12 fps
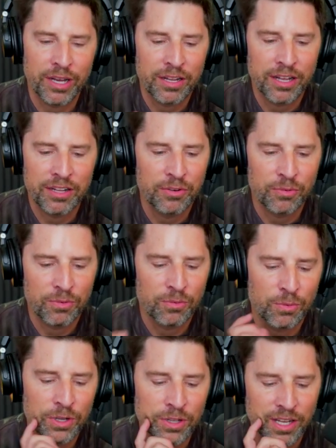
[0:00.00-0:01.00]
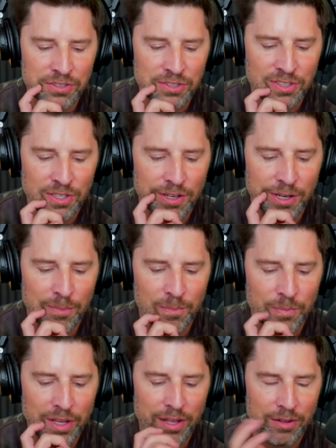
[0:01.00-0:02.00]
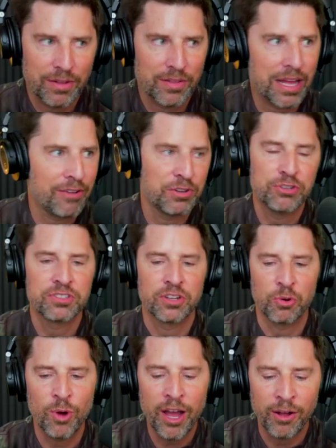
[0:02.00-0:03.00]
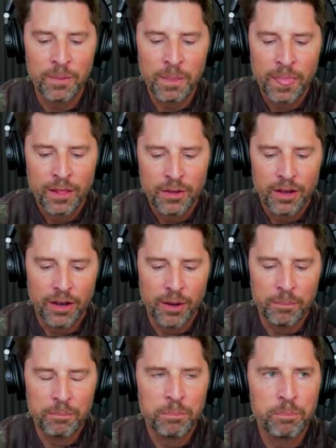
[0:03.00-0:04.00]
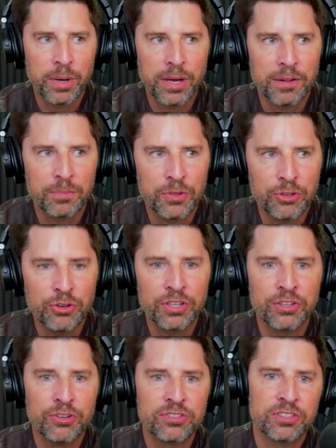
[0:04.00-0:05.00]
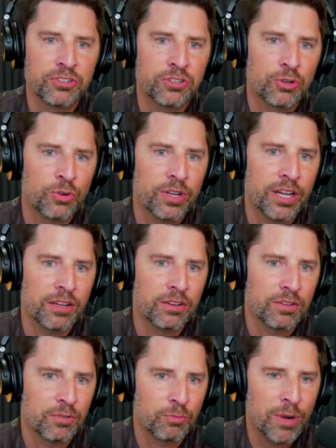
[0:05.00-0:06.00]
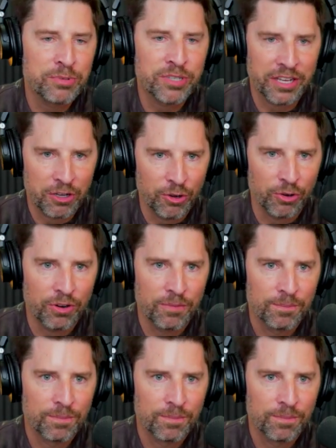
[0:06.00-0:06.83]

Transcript: I, I, didn't realize um, I, uh, I, haven't used it in a while, um, but you can use it to create website code.